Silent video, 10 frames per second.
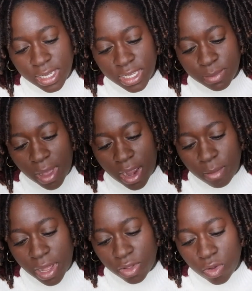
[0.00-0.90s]

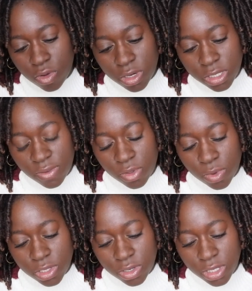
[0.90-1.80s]
inspired by the coolness of the
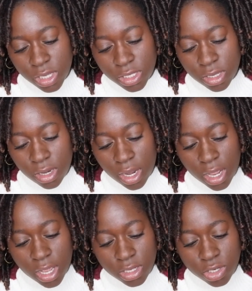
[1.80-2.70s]
winter season,
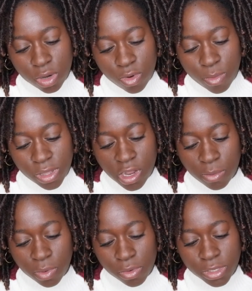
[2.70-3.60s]
enhance your
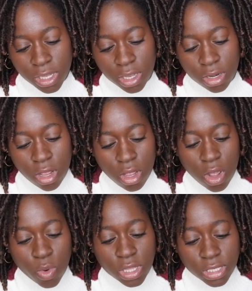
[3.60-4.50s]
aromatherapy routine
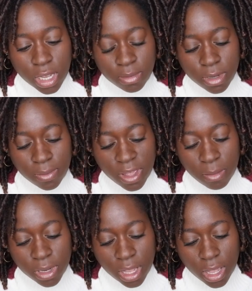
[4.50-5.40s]
with this
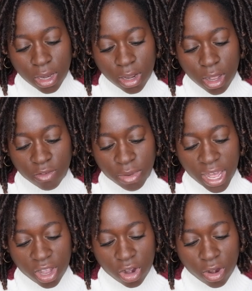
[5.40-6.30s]
uplifting blend of
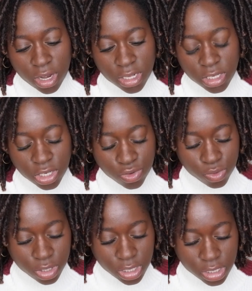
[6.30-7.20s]
blackcurrant and
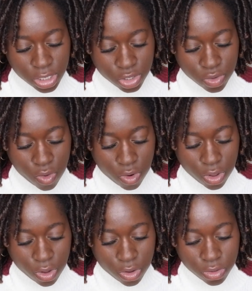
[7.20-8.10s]
cedarwood essential
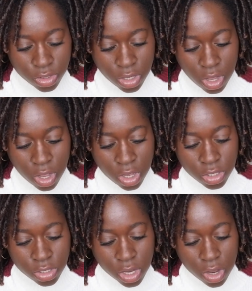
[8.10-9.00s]
oils.
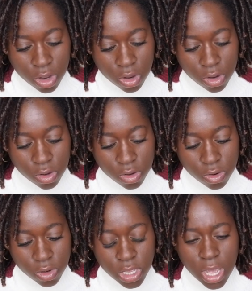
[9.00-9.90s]

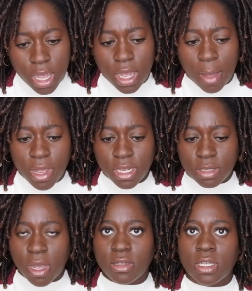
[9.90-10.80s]
So yeah, I mean, it
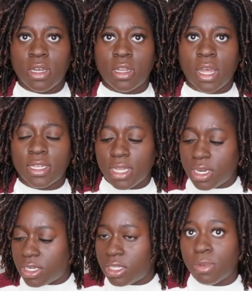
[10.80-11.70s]
smells good. Like I
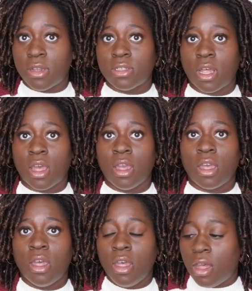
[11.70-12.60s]
said, it just smells like,